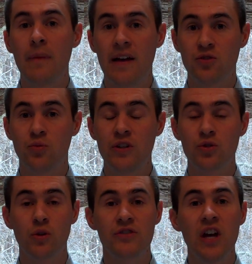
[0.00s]
as a
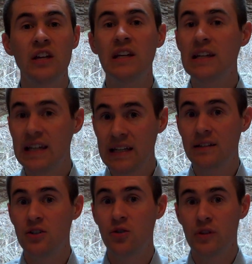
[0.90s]
resource, you need
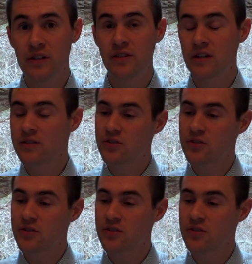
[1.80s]
to do these things.